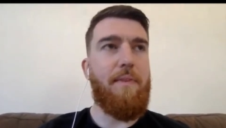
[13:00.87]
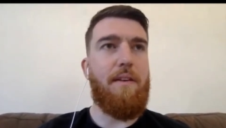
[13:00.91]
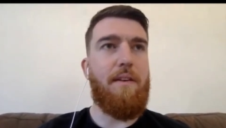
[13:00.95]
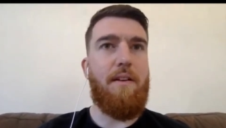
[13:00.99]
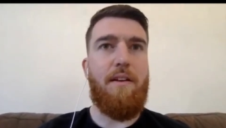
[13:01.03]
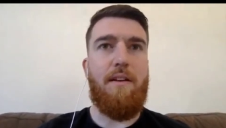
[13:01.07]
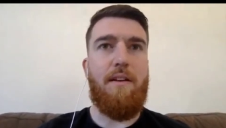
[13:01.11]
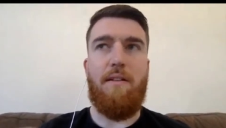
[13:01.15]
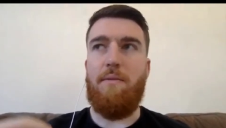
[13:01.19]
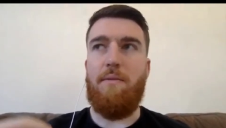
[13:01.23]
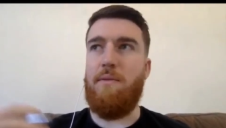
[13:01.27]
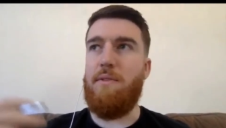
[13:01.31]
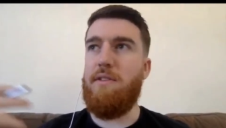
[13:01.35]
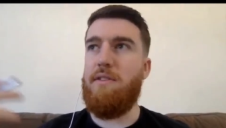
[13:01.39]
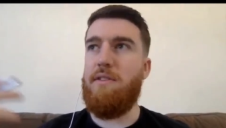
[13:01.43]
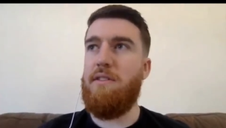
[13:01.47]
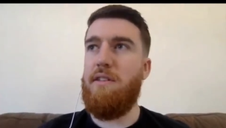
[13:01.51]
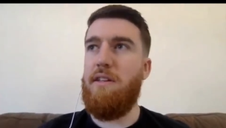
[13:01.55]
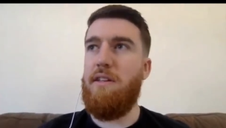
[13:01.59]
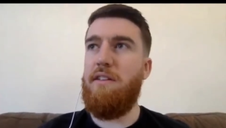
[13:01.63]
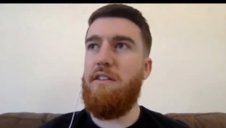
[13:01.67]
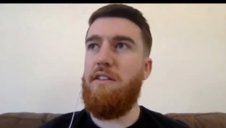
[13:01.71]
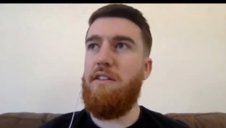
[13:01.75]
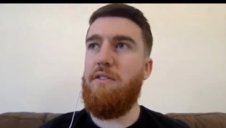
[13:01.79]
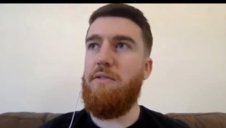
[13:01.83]
um,
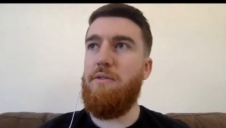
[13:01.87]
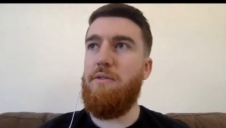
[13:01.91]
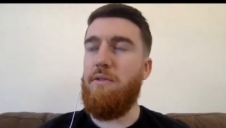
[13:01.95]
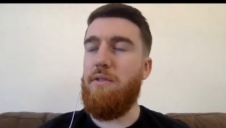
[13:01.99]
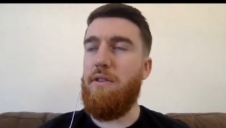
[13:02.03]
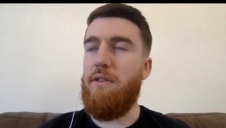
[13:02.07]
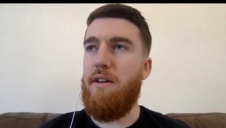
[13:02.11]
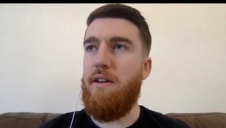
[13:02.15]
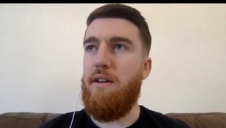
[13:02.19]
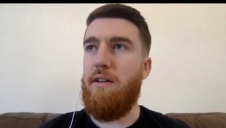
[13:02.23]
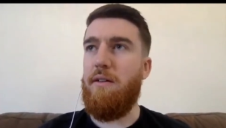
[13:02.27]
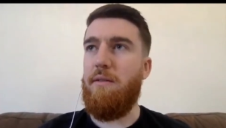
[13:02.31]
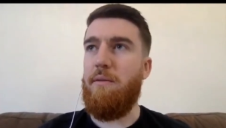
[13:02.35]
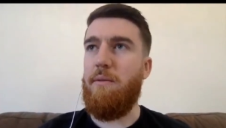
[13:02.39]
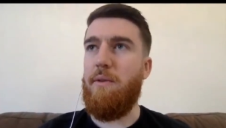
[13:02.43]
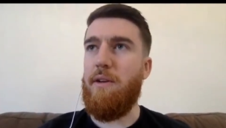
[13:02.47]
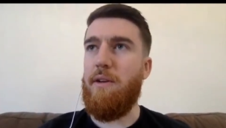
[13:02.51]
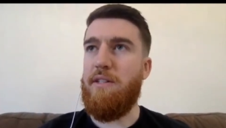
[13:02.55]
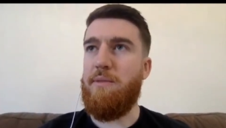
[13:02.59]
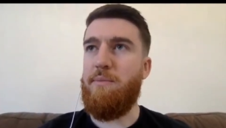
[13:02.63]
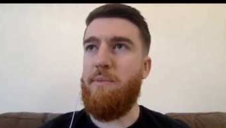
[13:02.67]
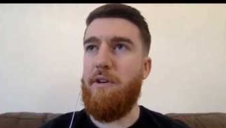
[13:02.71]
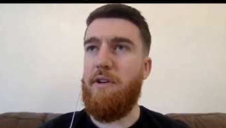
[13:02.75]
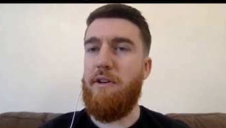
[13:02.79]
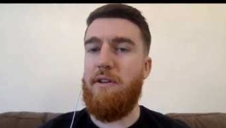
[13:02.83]
see new uh,
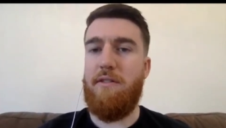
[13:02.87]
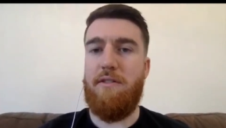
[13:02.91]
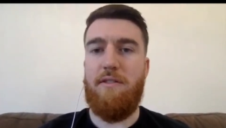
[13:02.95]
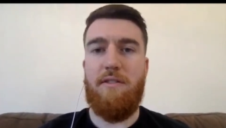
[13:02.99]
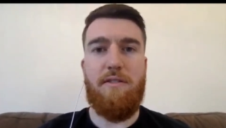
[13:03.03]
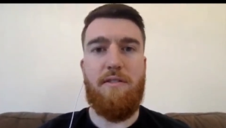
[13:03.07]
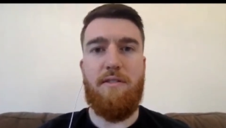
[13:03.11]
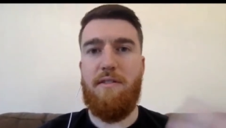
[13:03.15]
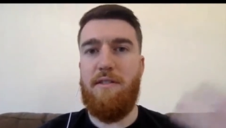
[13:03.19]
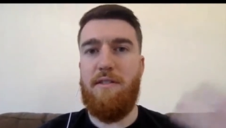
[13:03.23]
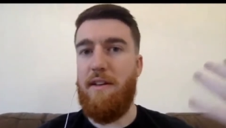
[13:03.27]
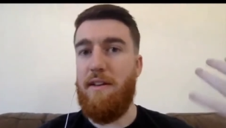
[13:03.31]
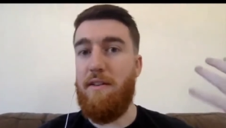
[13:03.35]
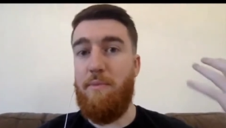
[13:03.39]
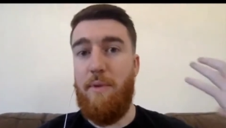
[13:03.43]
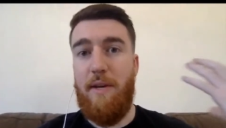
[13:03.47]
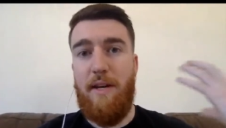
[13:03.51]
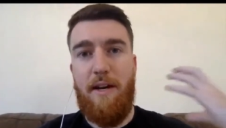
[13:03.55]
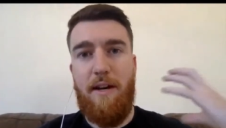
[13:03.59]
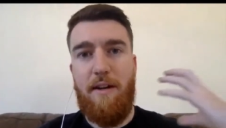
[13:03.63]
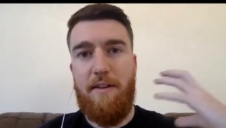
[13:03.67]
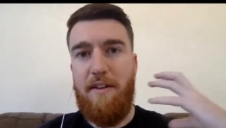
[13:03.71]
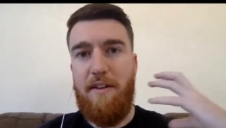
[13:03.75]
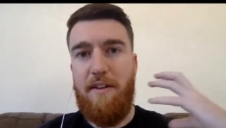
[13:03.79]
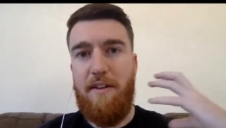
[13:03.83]
experiences like we had